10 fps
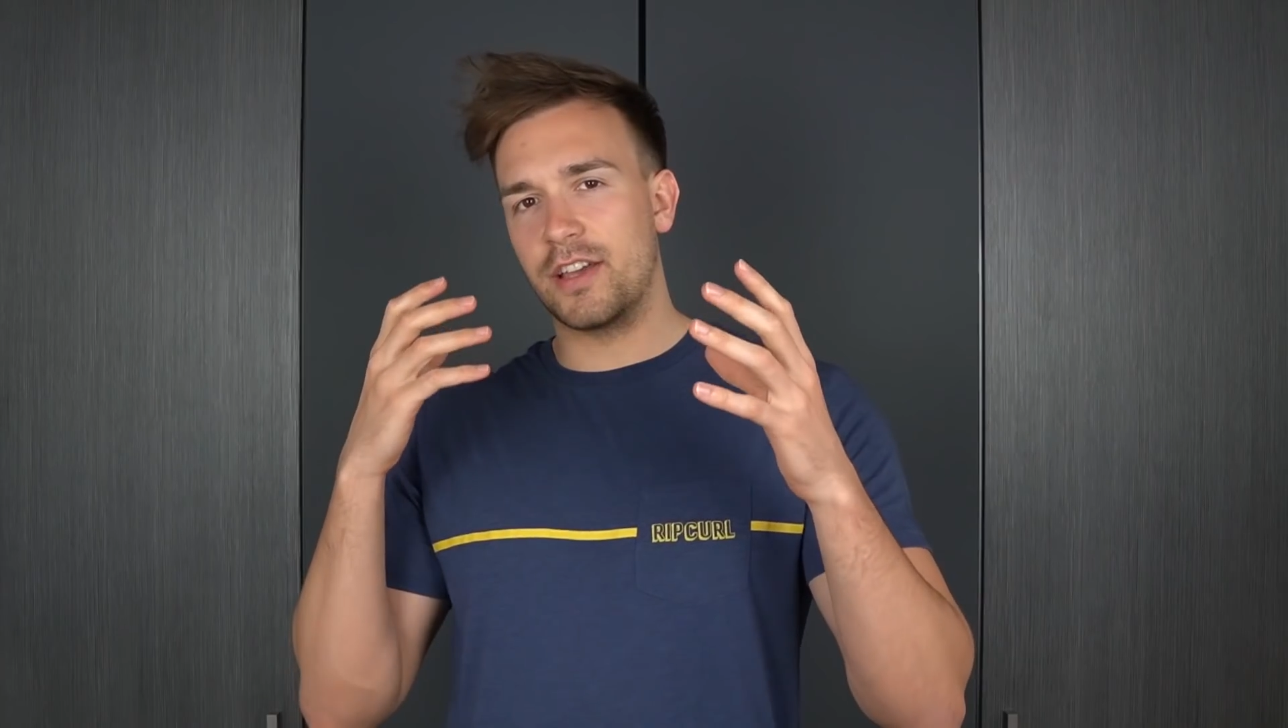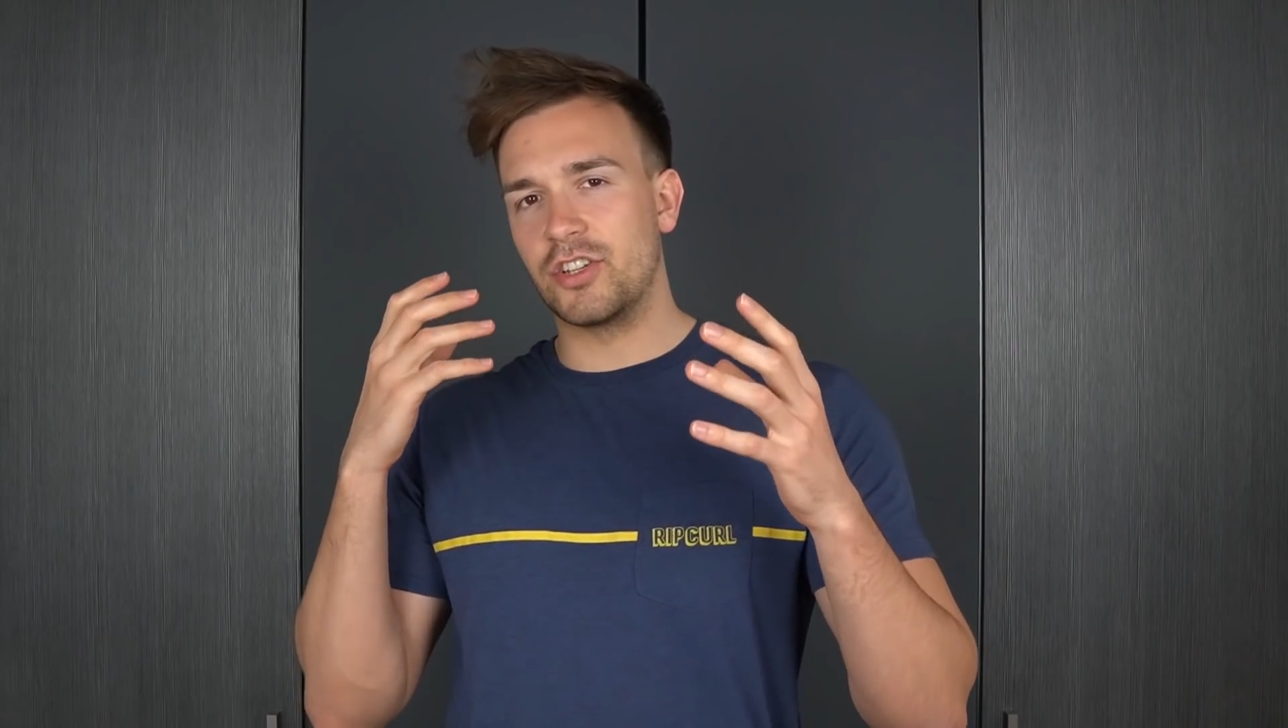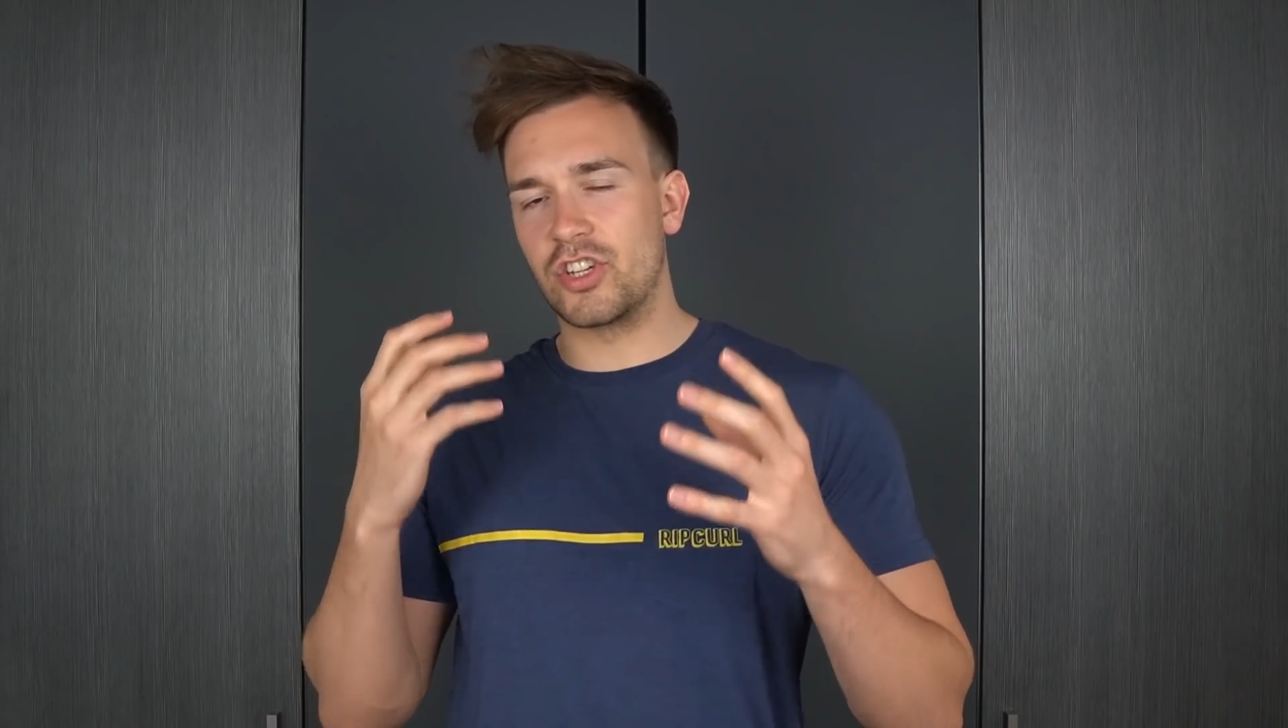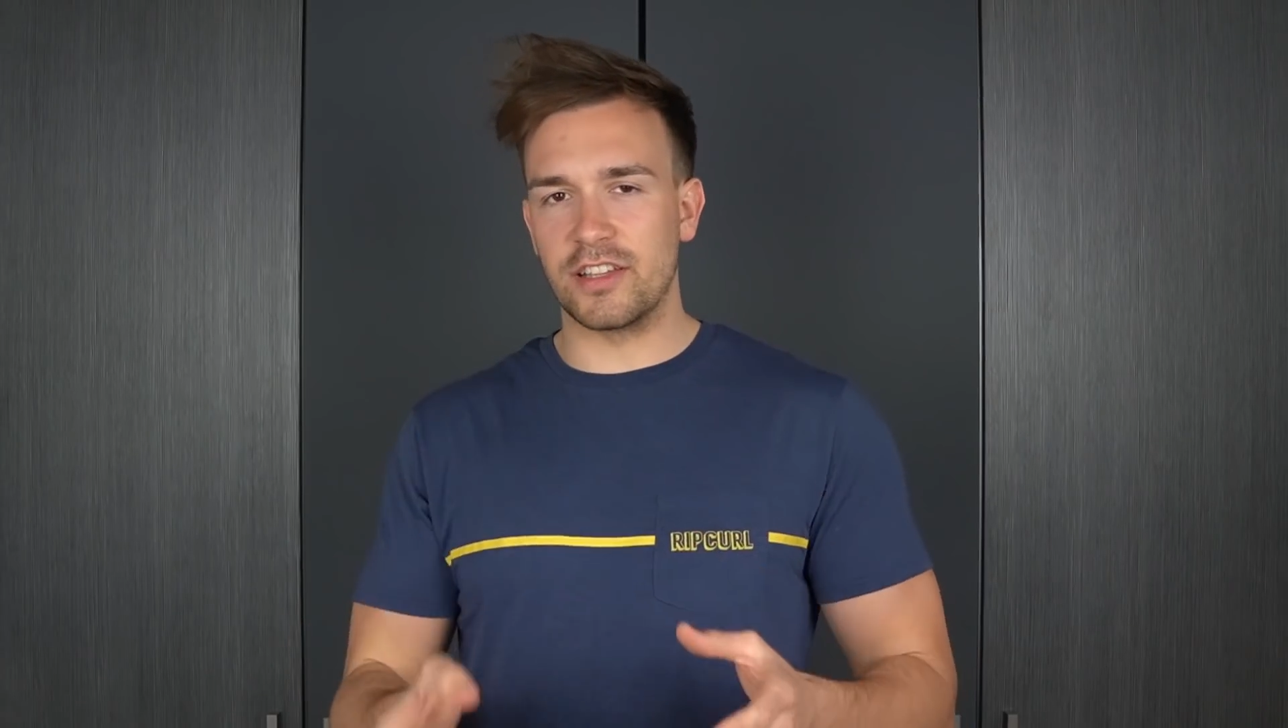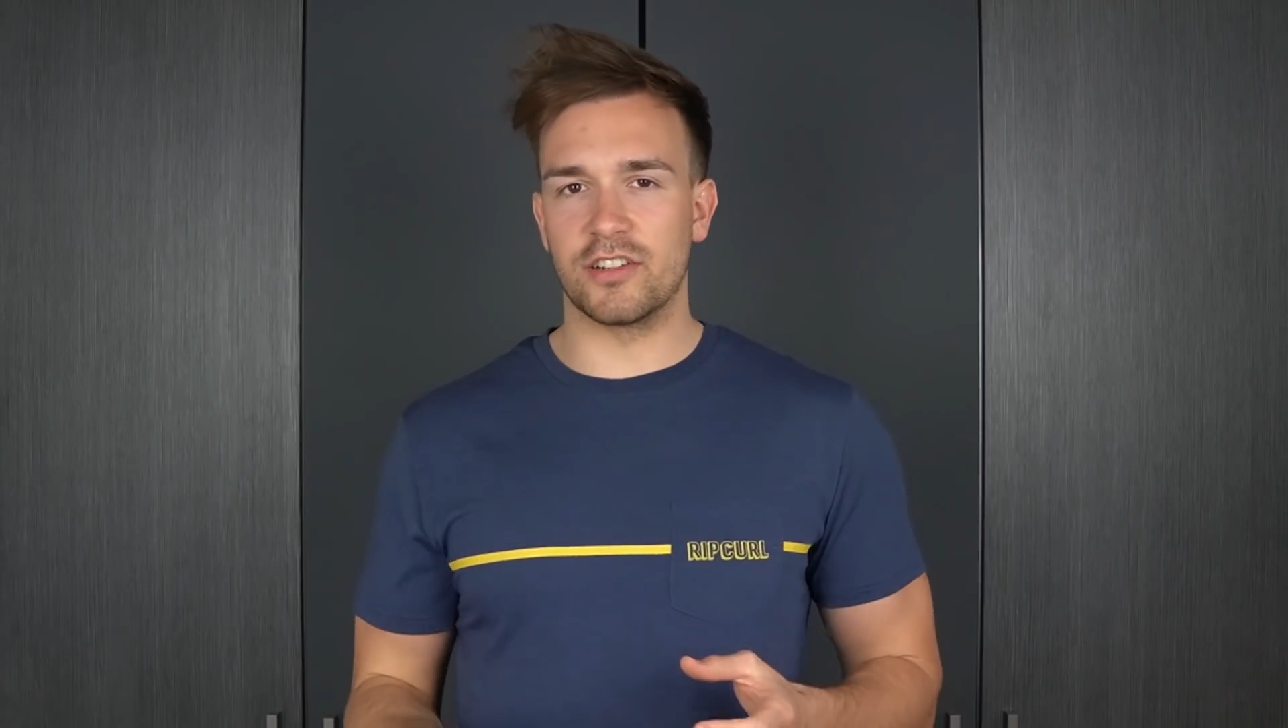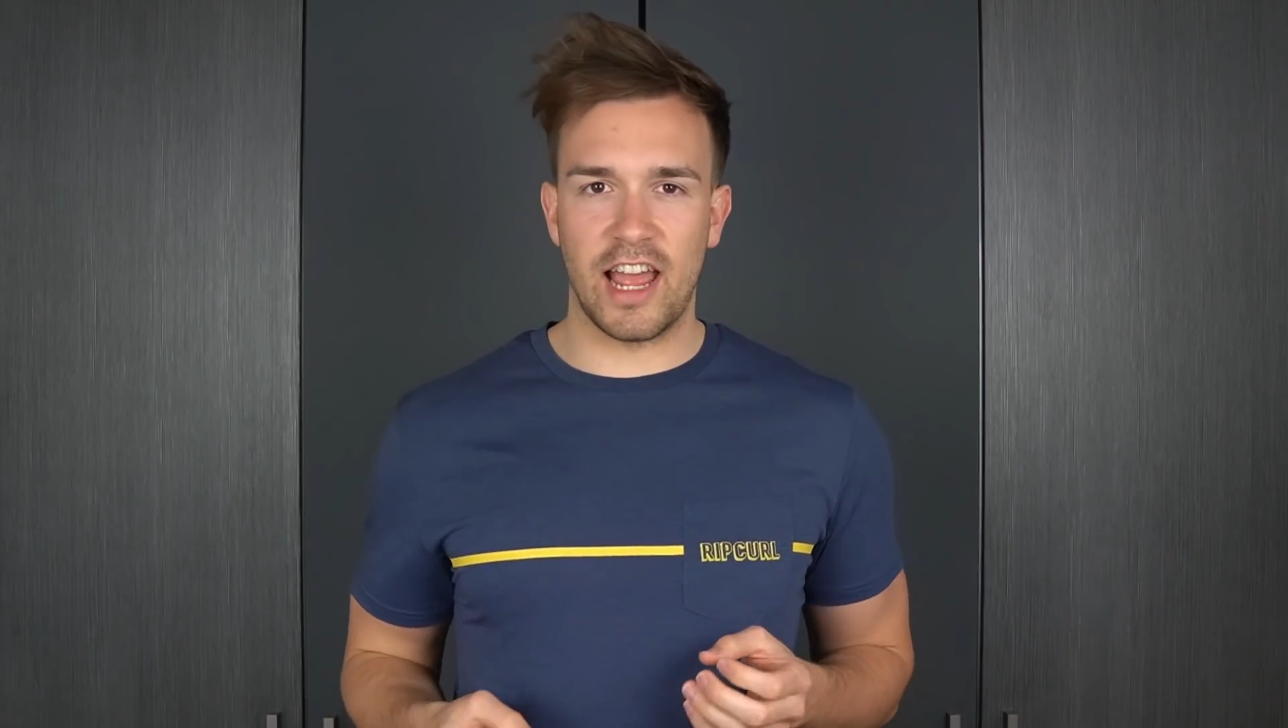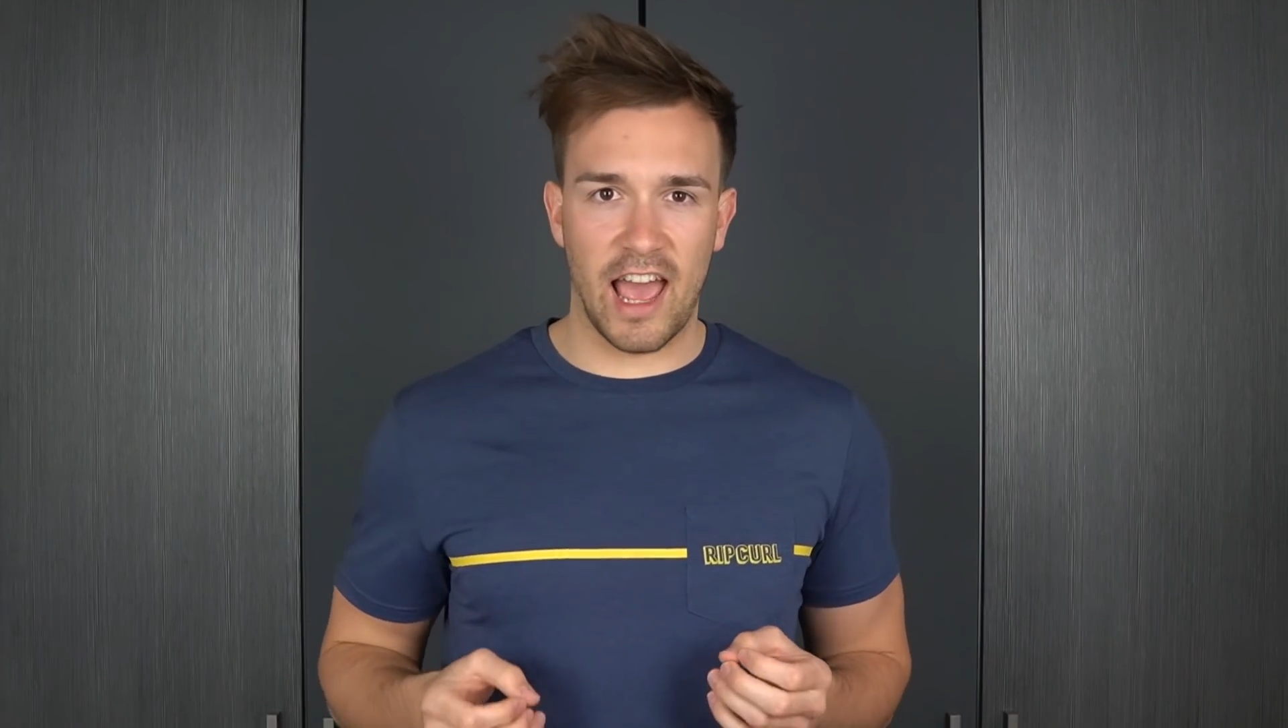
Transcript: you can shatter